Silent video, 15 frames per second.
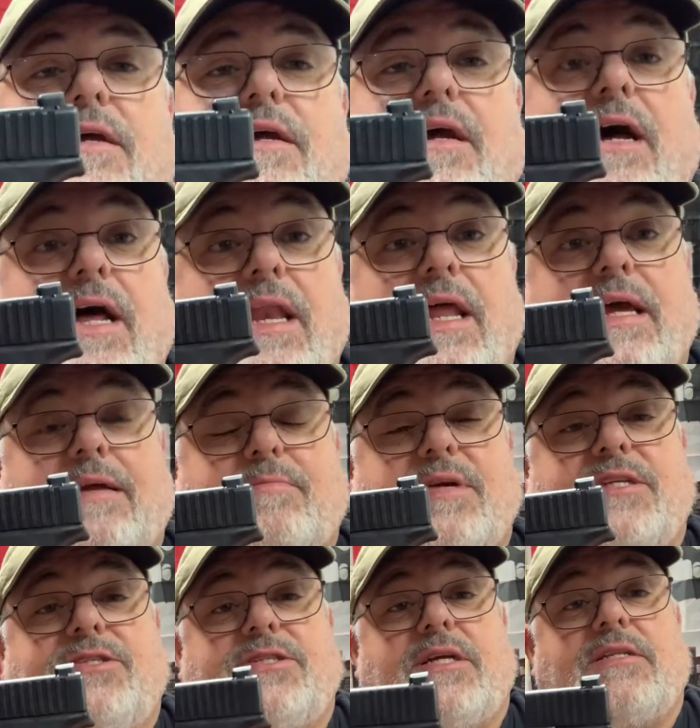I like my
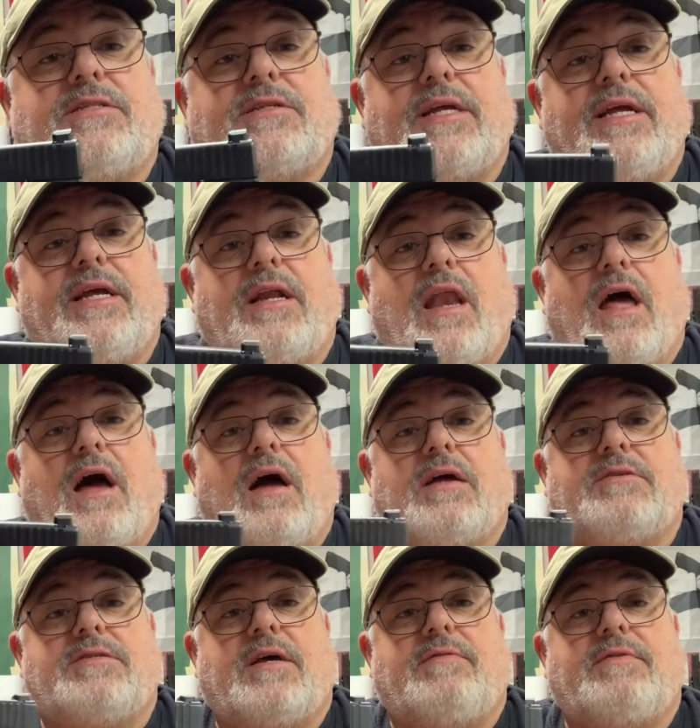Gen 3
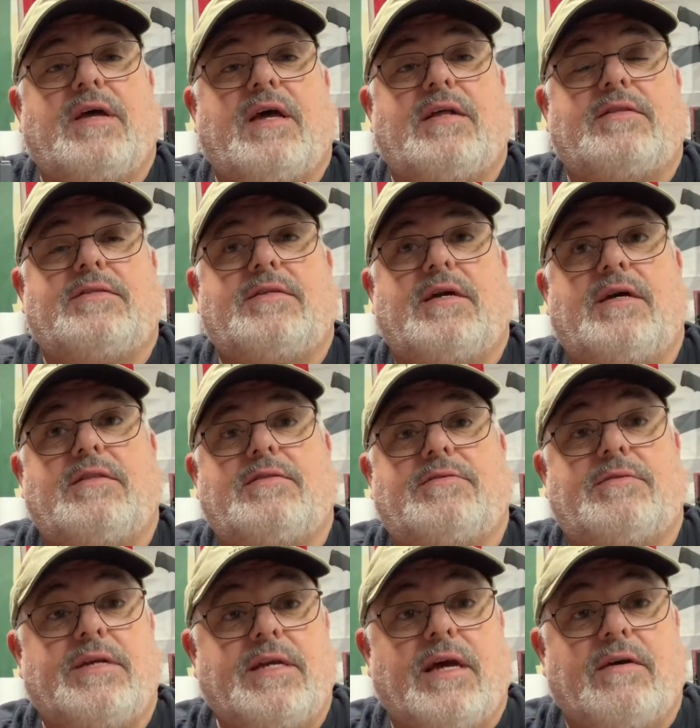Glocks. I've got
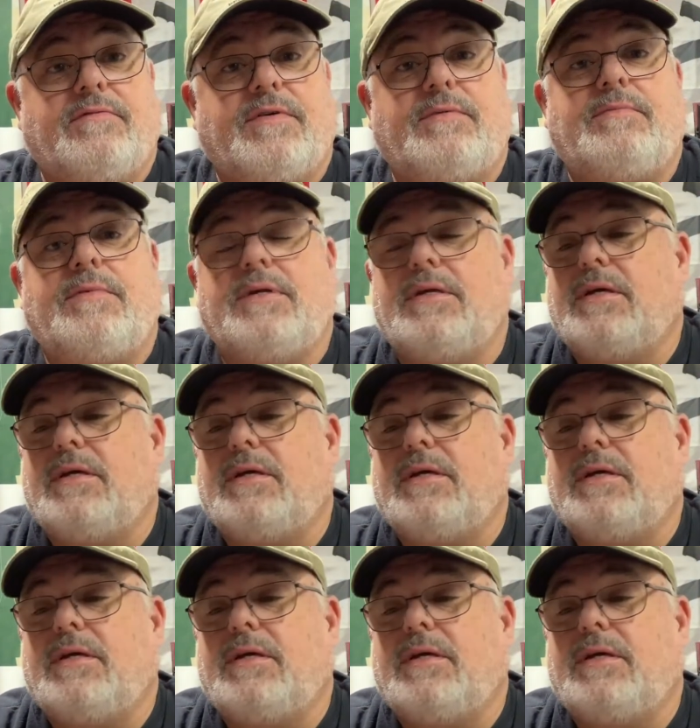3 of them.